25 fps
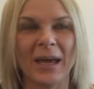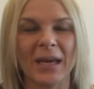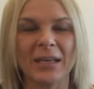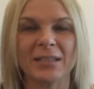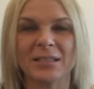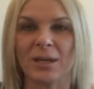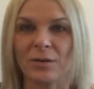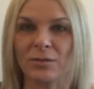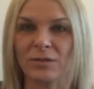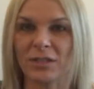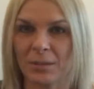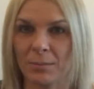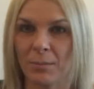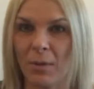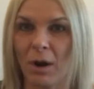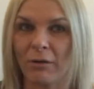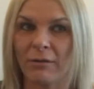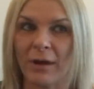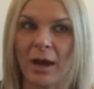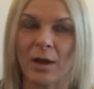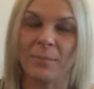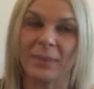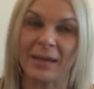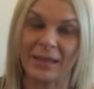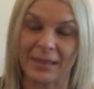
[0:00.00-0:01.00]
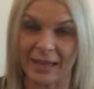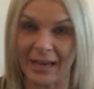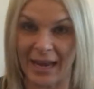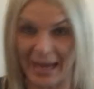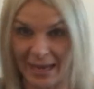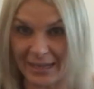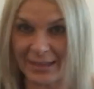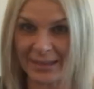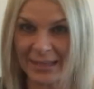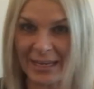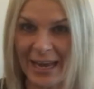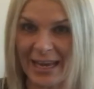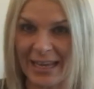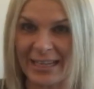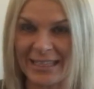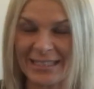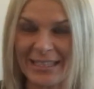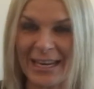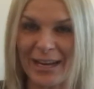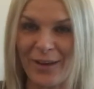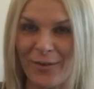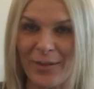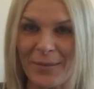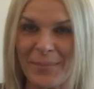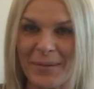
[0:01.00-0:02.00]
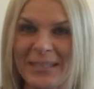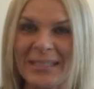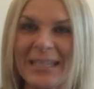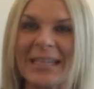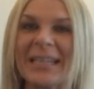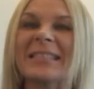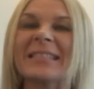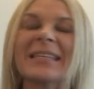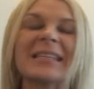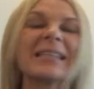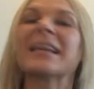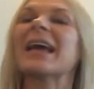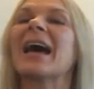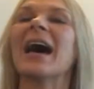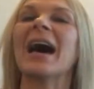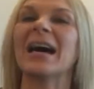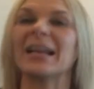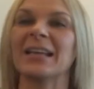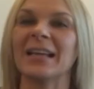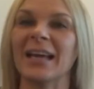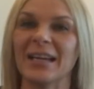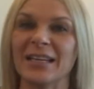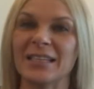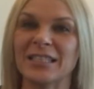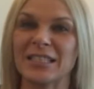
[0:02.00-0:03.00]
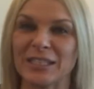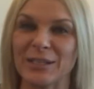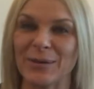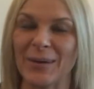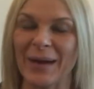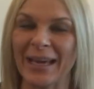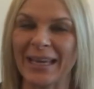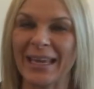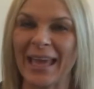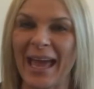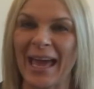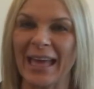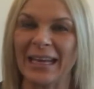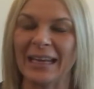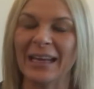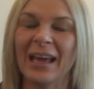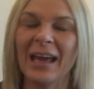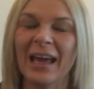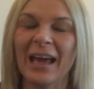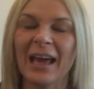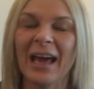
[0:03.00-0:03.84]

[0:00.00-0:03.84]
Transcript: so tomorrow being the next day on the Monday, he said, I'd like you to do it again.